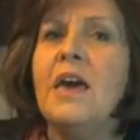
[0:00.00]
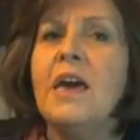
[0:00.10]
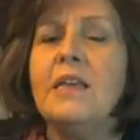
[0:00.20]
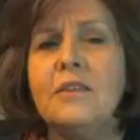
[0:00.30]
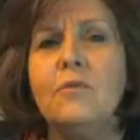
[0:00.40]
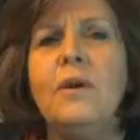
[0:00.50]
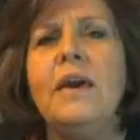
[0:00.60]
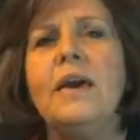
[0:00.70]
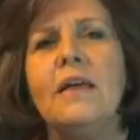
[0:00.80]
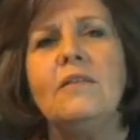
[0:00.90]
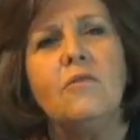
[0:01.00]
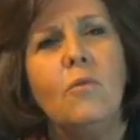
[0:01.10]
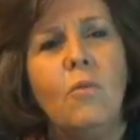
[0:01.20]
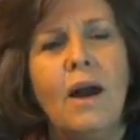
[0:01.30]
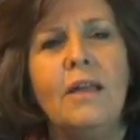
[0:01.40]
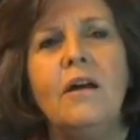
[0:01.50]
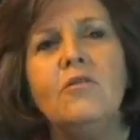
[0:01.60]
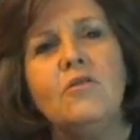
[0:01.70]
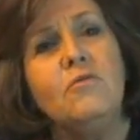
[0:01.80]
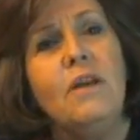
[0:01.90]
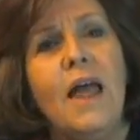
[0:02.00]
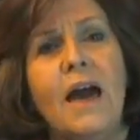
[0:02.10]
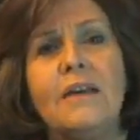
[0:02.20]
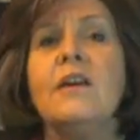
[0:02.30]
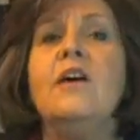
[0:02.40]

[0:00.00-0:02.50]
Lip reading: It's the weekend, so why not just relax,